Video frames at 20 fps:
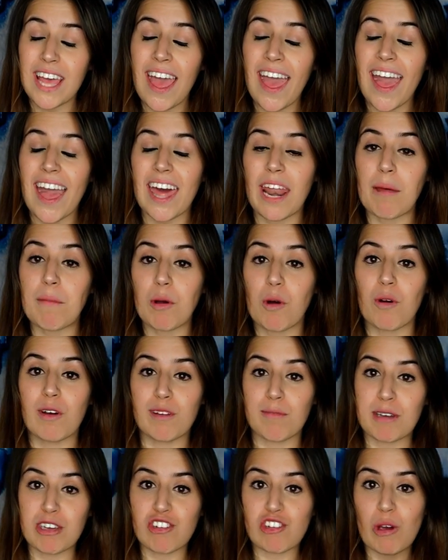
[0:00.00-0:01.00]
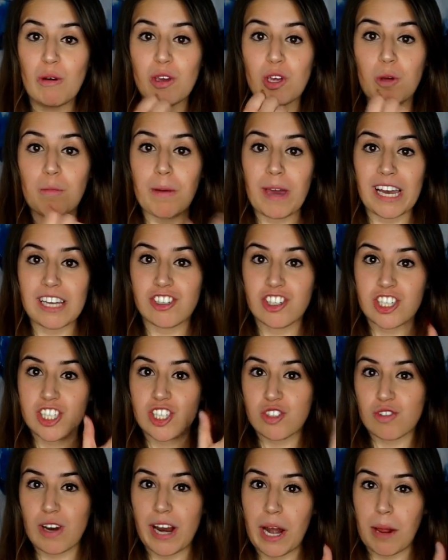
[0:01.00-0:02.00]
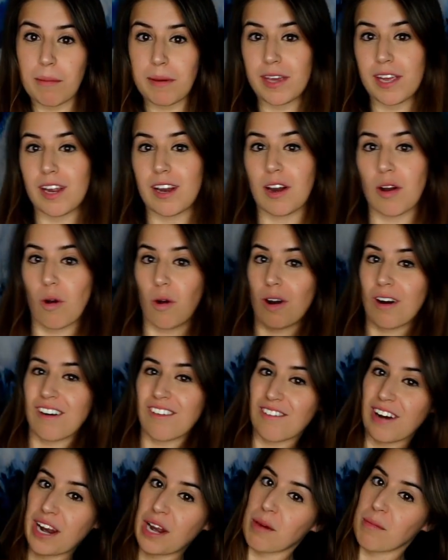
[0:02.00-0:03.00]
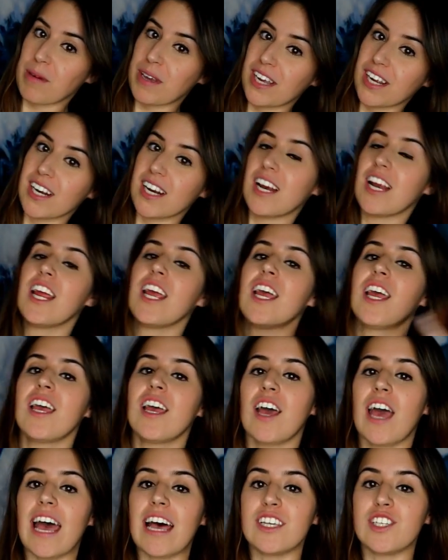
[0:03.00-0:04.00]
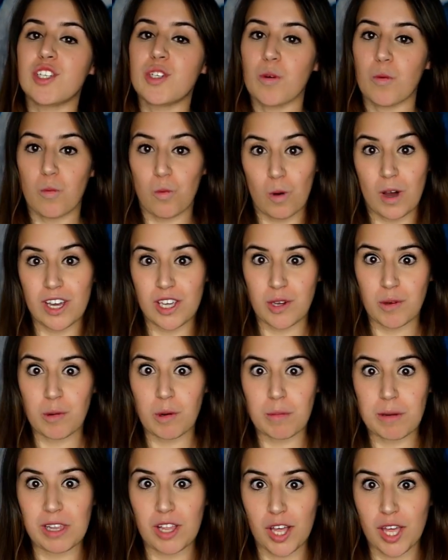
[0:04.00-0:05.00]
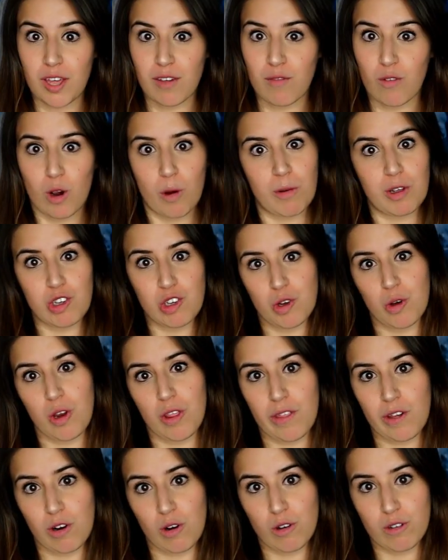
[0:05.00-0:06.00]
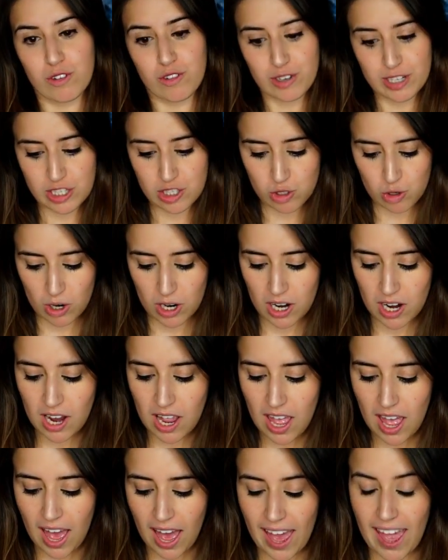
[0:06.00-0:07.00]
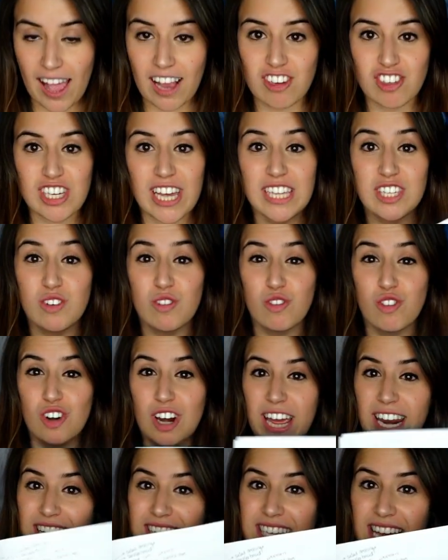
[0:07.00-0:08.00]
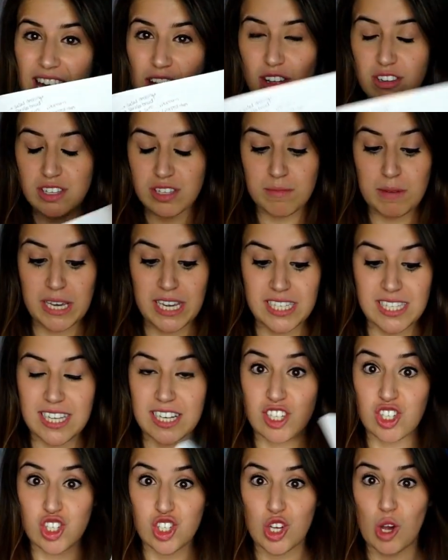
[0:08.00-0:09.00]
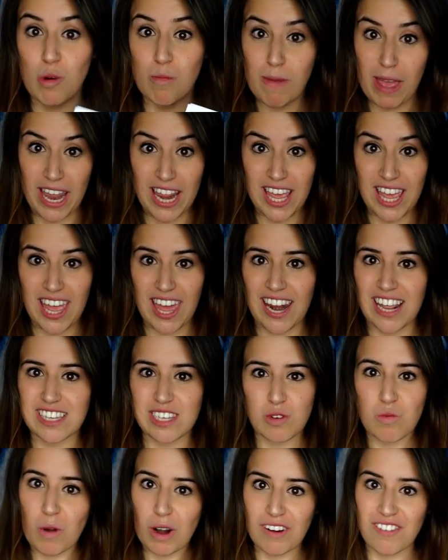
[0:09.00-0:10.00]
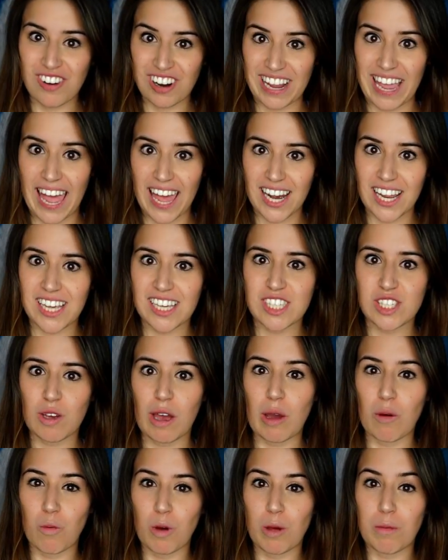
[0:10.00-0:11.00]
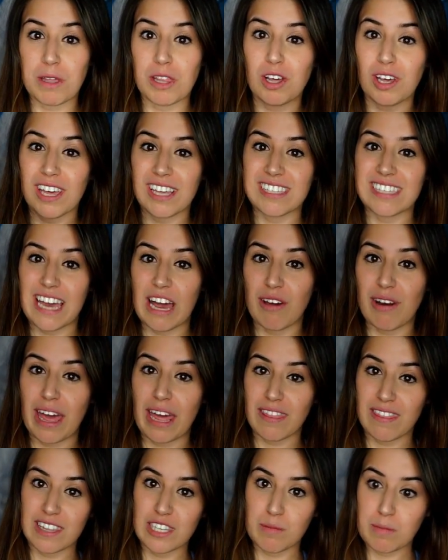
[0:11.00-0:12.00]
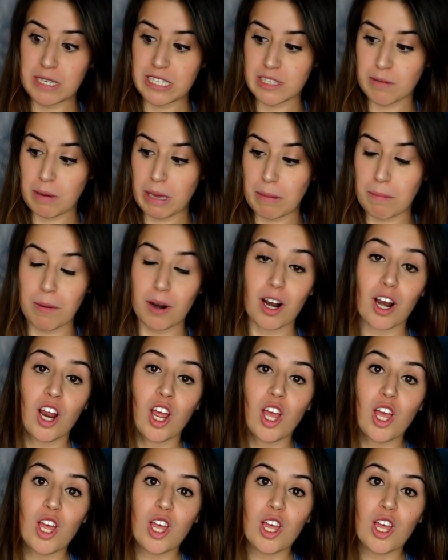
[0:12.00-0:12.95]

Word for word: and I'm going to be showing you pictures right up here or right up here as to what you will be looking for when you go to the grocery store. I actually had to write it down because there's so many and I didn't want to forget any, so I will be looking down at this piece of paper